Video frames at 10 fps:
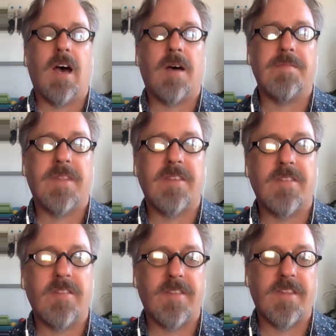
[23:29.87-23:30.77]
This
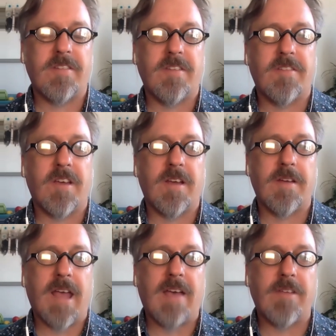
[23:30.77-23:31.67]
is
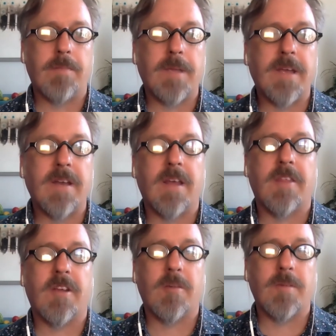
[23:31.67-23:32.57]
having been a
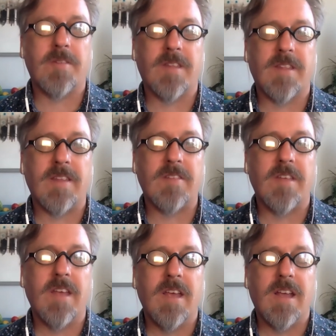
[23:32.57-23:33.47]
therapist in these
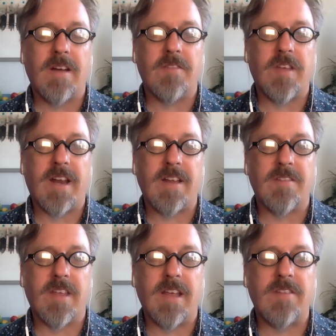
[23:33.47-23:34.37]
kind of
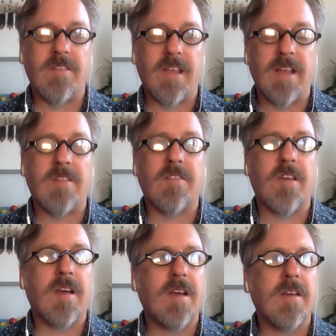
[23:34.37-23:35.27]
settings. It's
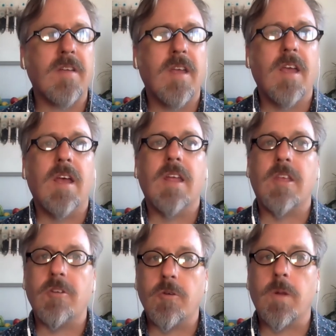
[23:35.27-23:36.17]

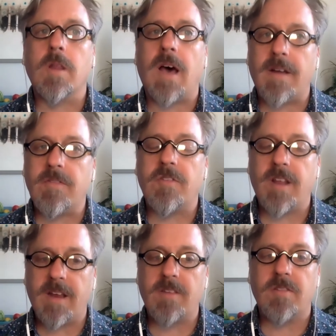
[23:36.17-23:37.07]
you do a lot of
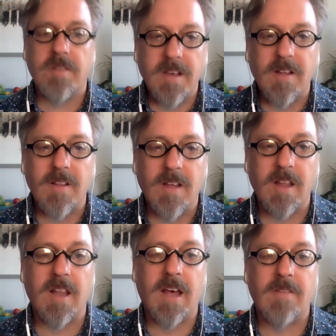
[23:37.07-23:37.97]
sitting still, a
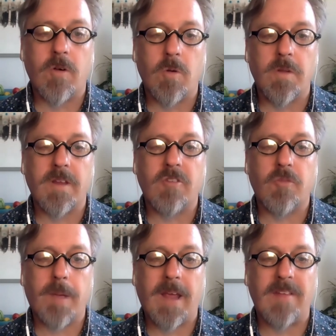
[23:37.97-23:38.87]
lot of holding
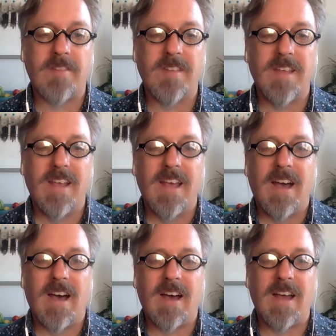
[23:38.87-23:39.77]
space,
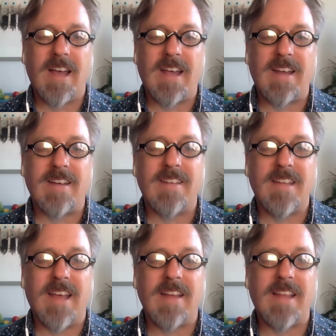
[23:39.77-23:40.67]
and
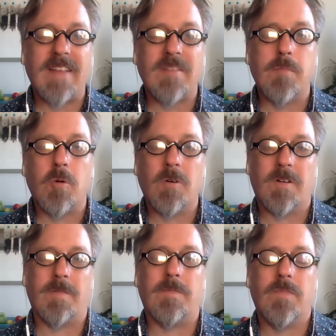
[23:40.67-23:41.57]
that's
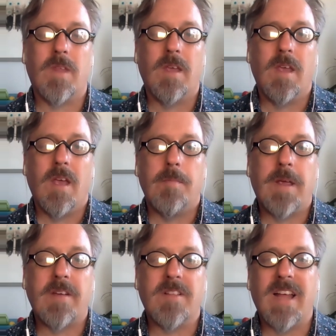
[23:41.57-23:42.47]
important.
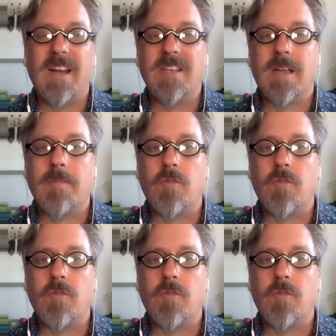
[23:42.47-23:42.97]
Because a lot of times